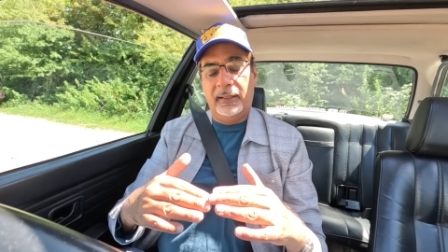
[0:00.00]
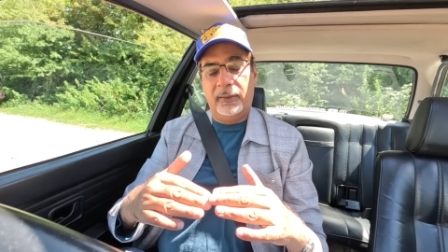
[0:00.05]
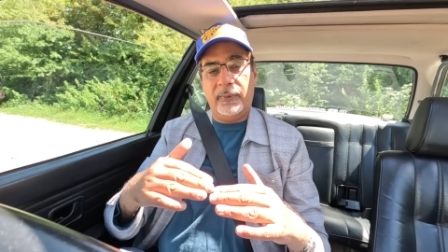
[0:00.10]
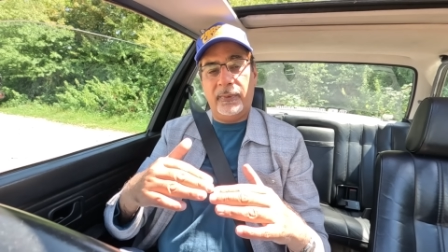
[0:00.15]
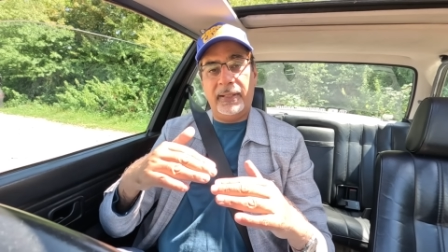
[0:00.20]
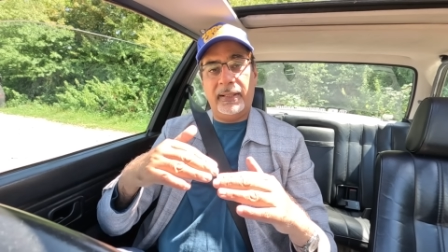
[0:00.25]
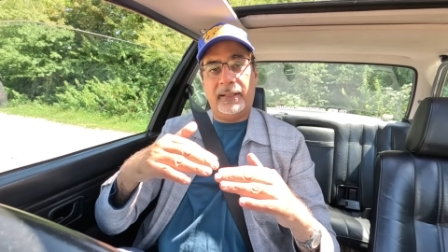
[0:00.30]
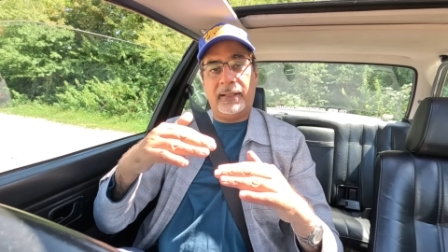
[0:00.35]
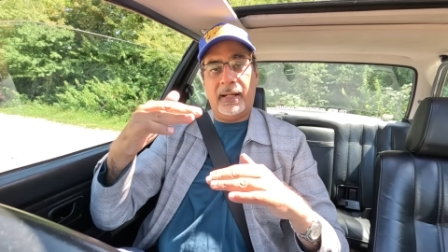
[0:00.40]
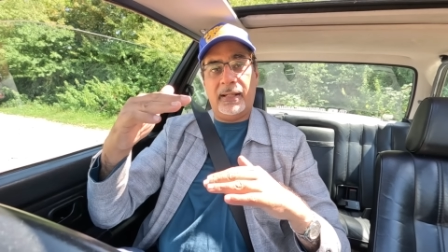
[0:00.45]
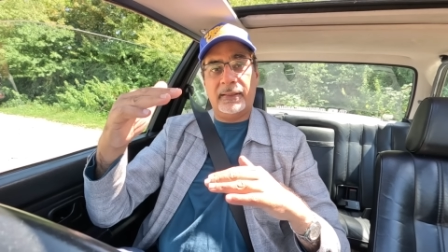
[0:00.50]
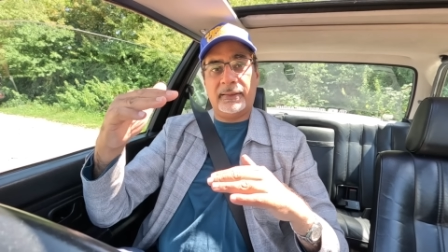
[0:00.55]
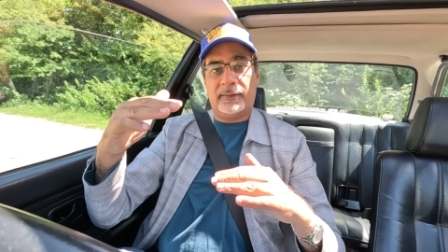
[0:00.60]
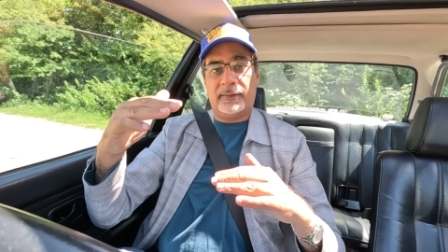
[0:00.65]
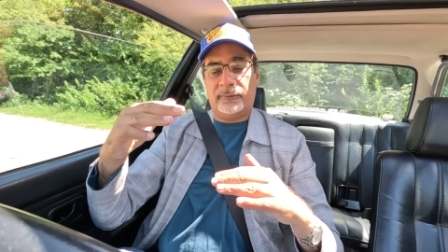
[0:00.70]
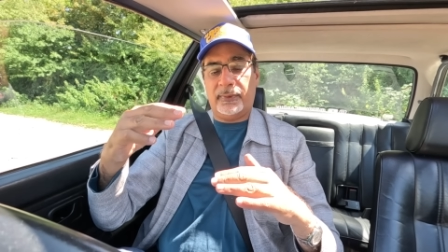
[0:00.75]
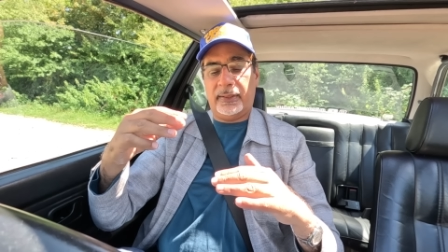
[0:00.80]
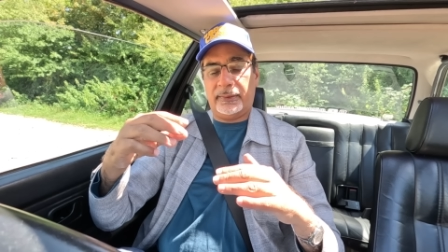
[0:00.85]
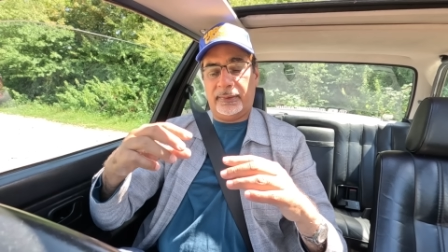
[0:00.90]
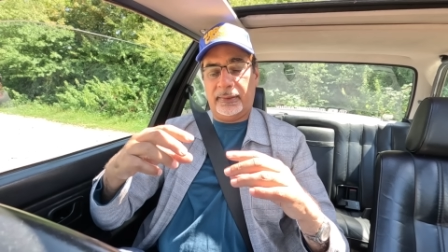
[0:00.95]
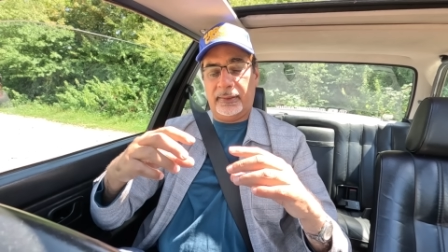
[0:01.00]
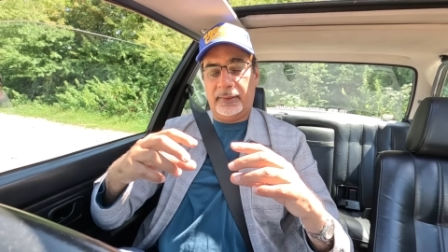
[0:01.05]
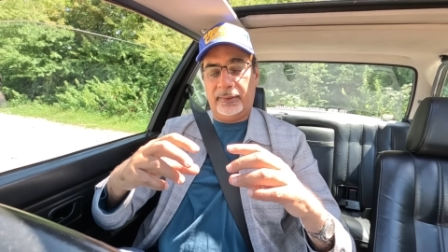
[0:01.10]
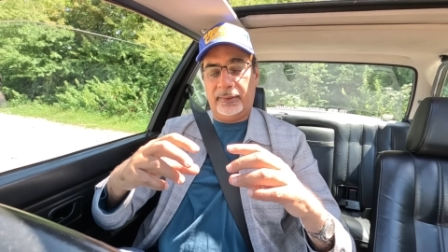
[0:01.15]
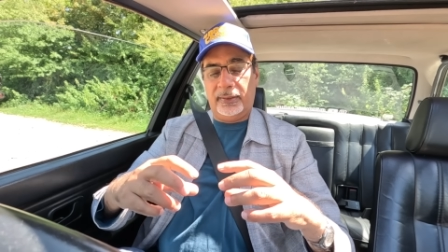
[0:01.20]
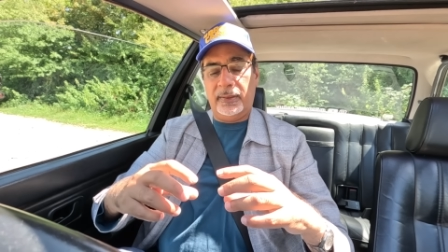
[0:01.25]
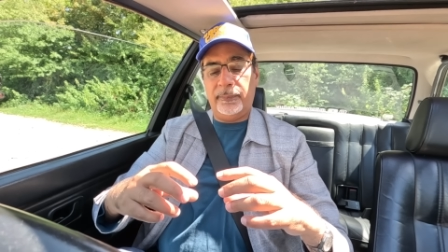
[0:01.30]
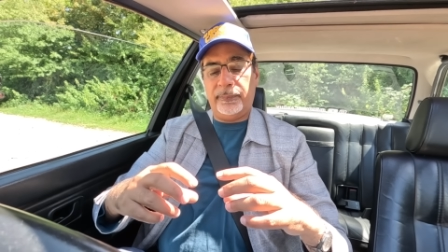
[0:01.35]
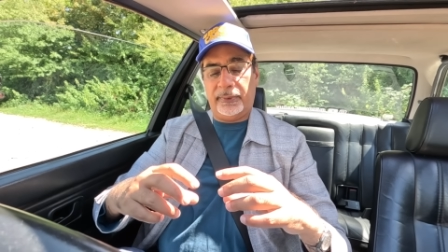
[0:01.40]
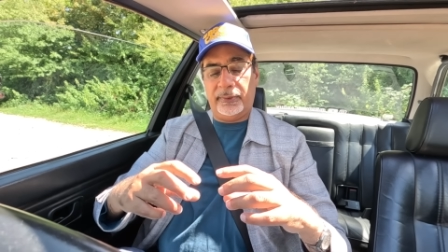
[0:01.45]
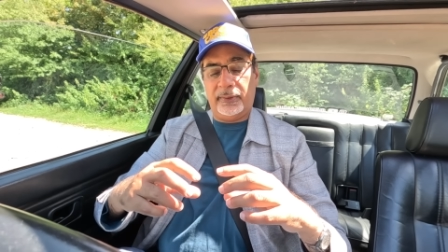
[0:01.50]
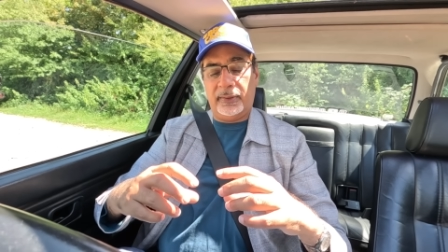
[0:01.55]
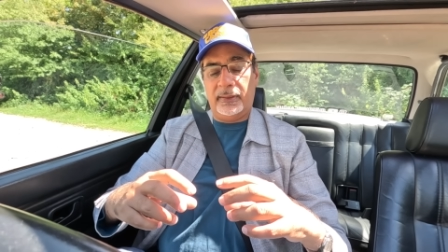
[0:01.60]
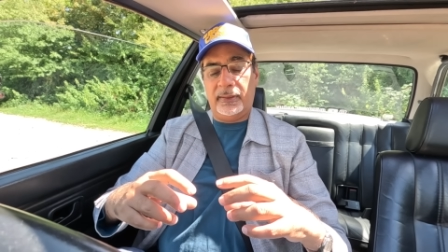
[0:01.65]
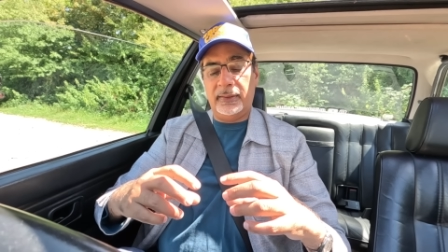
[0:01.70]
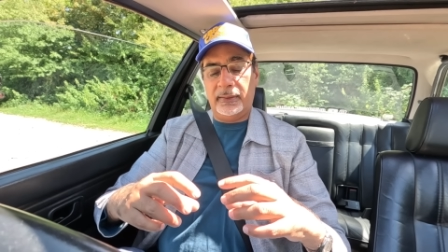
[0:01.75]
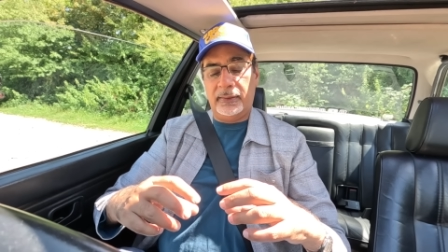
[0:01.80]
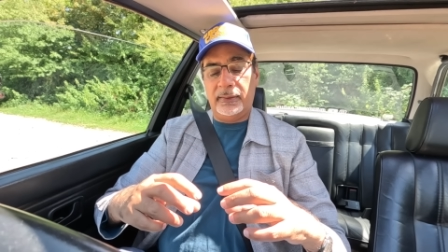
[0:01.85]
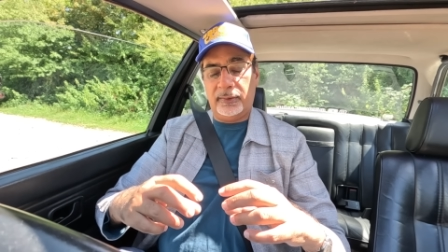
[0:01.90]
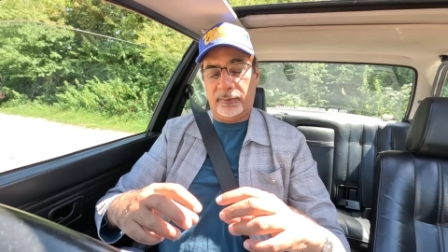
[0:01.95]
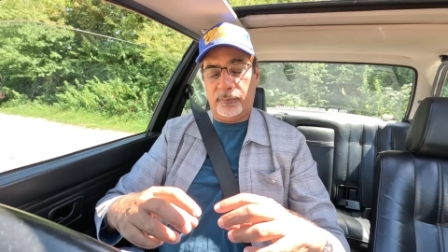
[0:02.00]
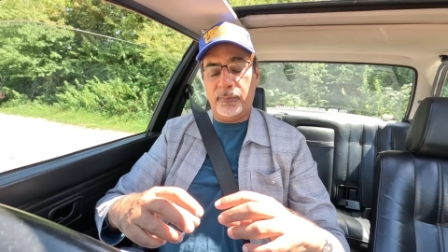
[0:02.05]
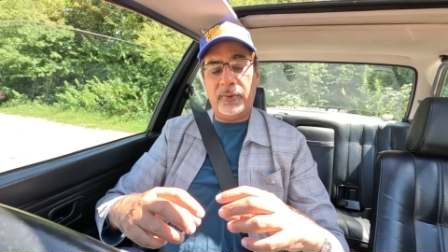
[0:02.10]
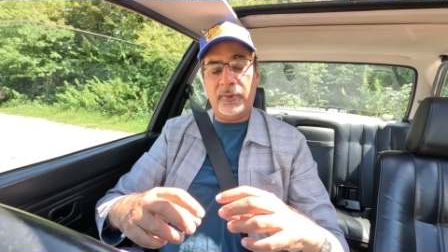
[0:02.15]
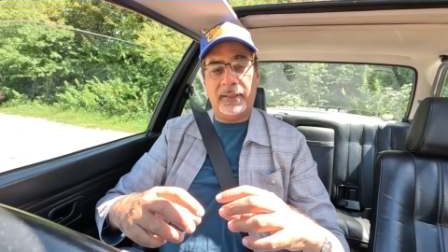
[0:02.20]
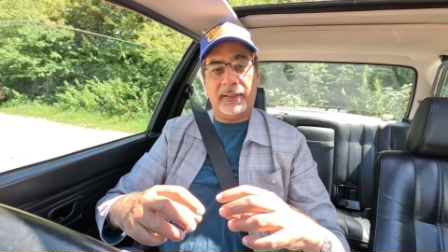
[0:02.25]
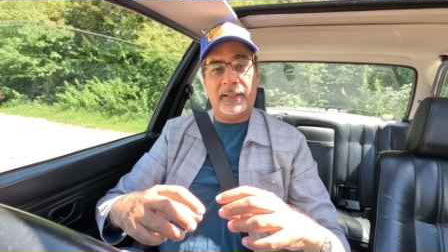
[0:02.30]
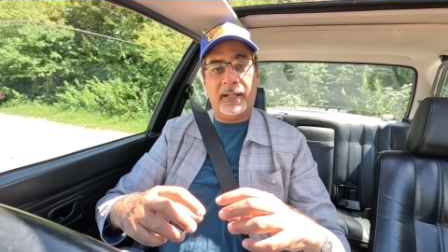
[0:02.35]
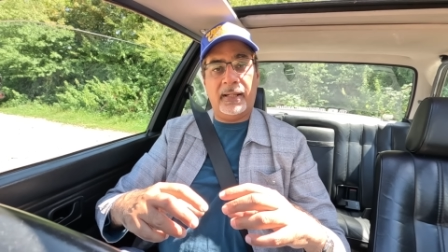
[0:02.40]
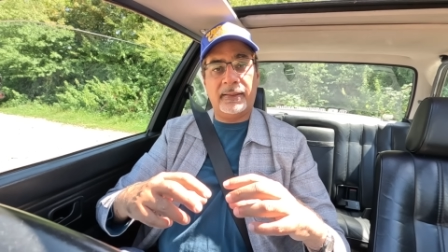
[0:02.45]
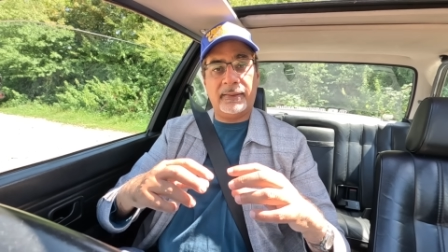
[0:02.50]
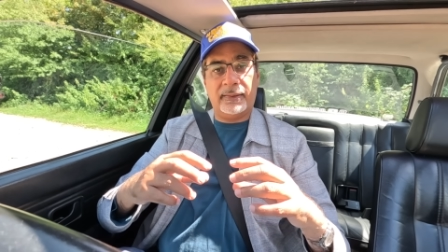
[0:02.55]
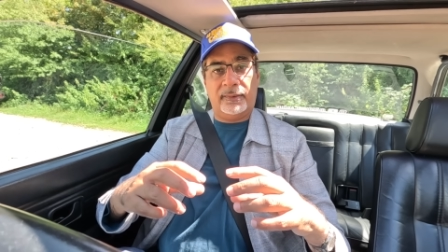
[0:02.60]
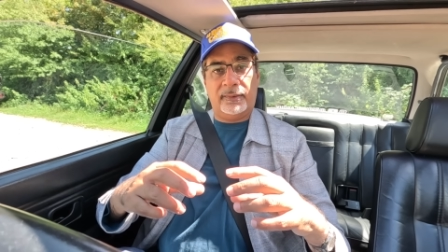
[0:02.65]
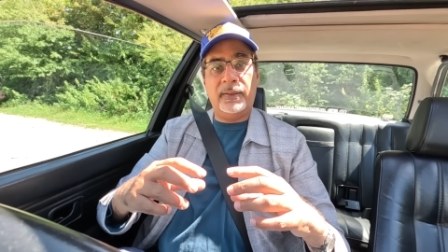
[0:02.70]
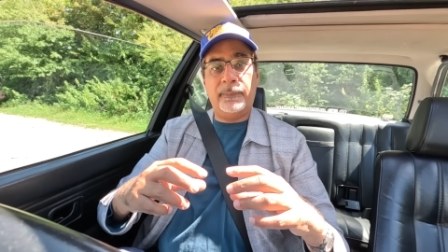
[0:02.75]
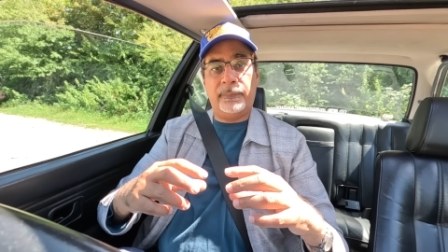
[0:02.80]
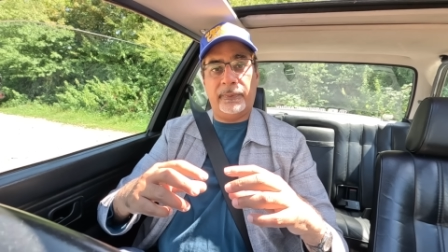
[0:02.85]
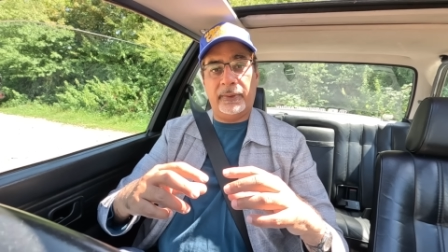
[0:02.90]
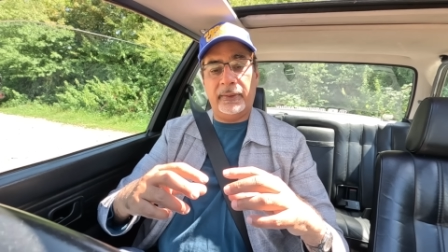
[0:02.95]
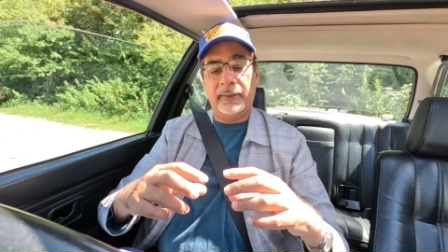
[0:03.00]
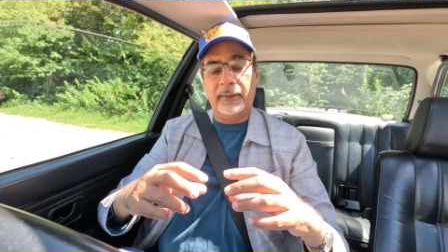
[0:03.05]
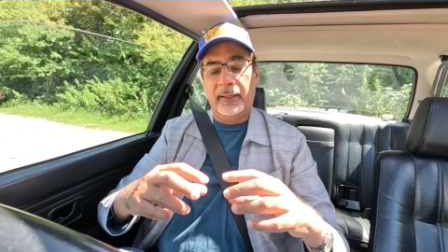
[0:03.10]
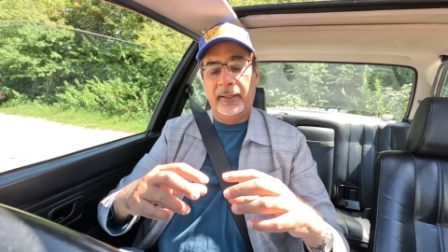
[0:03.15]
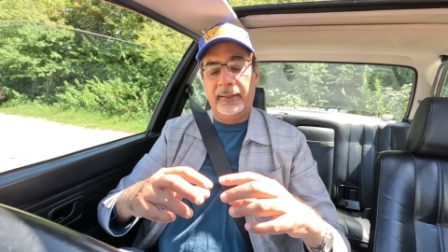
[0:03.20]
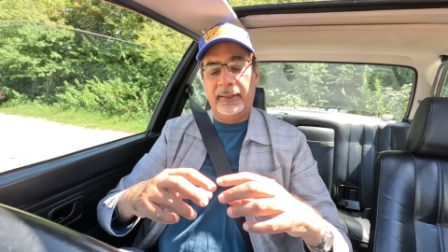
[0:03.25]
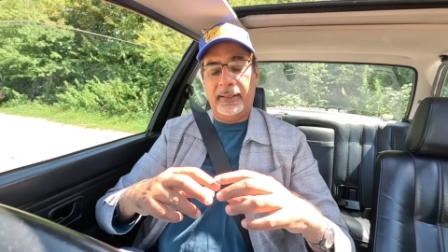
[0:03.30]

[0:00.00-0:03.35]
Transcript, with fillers: The way the cars are structured, the cheaper, the smaller cars are cheaper,